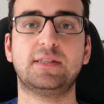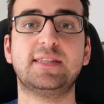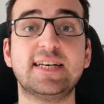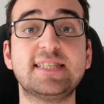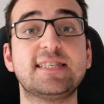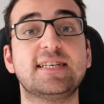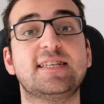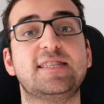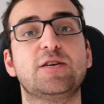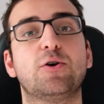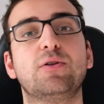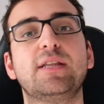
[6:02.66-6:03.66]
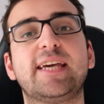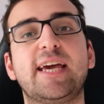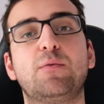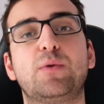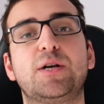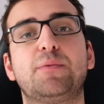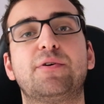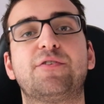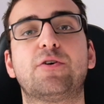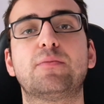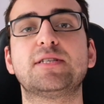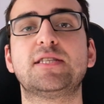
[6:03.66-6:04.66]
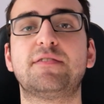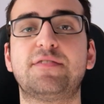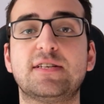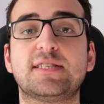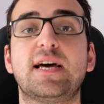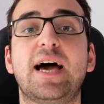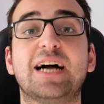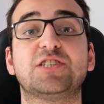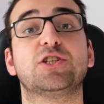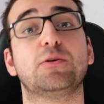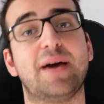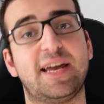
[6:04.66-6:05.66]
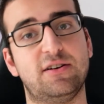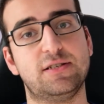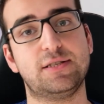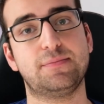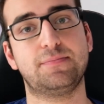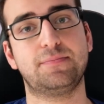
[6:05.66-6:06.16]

This is the only game where the performance difference actually matters.